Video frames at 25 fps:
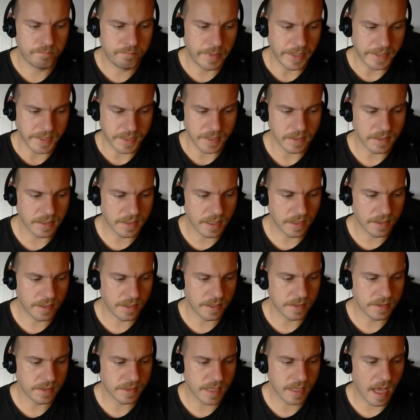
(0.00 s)
business
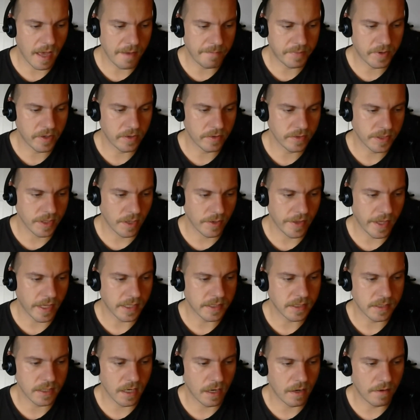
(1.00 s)
cities, capitals, all
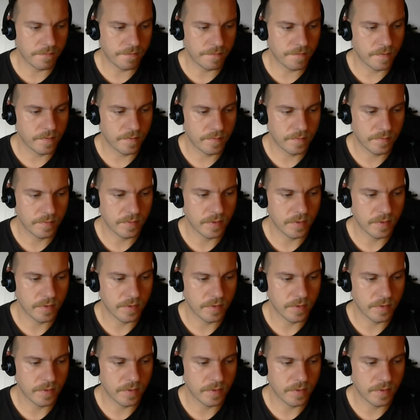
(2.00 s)
that stuff,